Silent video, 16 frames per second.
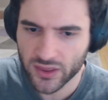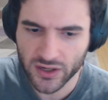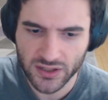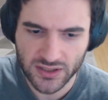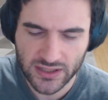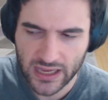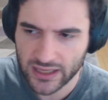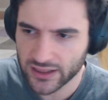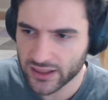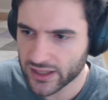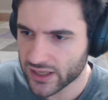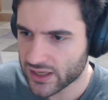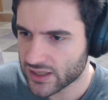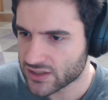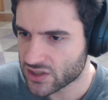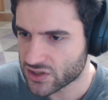there's
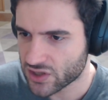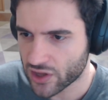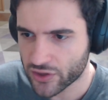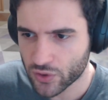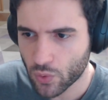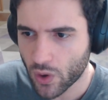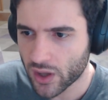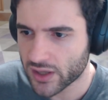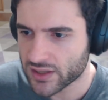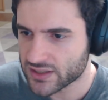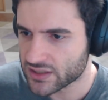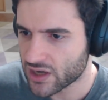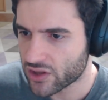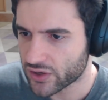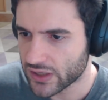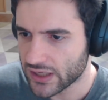Daedalus, there's other wallets and other